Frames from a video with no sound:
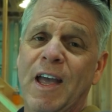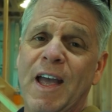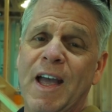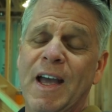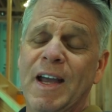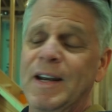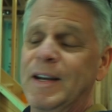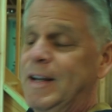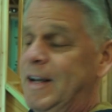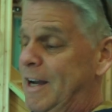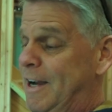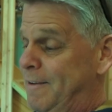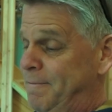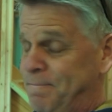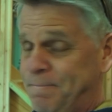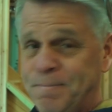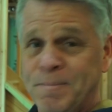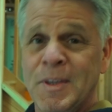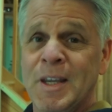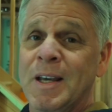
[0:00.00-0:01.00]
And uh,
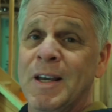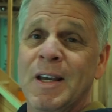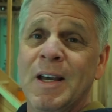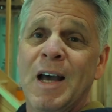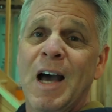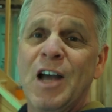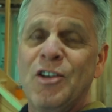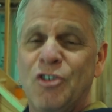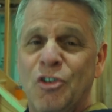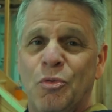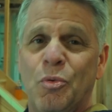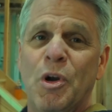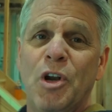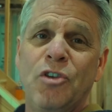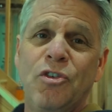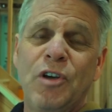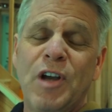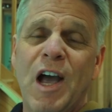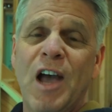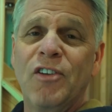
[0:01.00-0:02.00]
I just
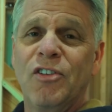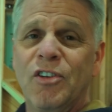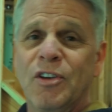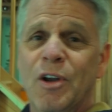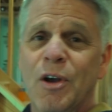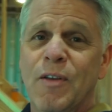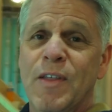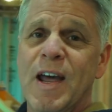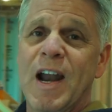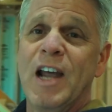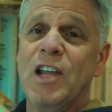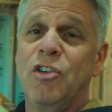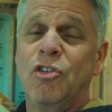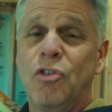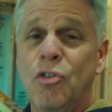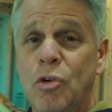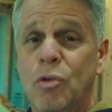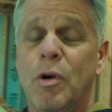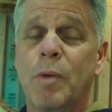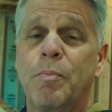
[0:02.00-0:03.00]
wanted you guys to know that I
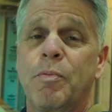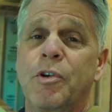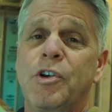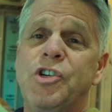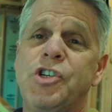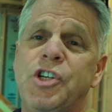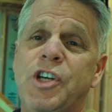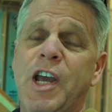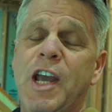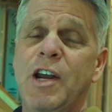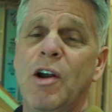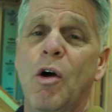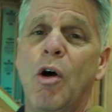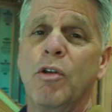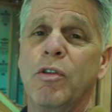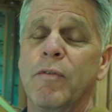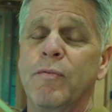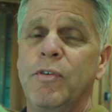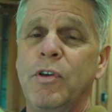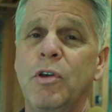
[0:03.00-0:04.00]
do appreciate all
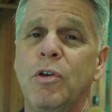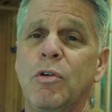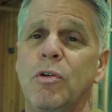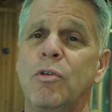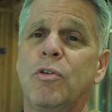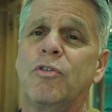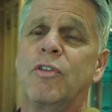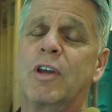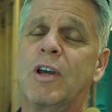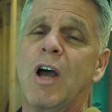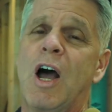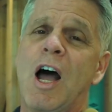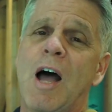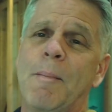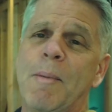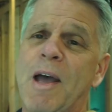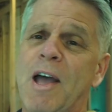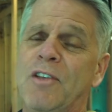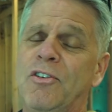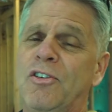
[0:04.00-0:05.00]
the views, the
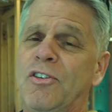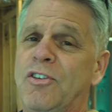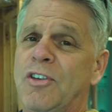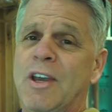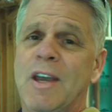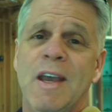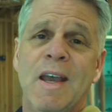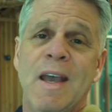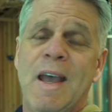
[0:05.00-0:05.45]
comments,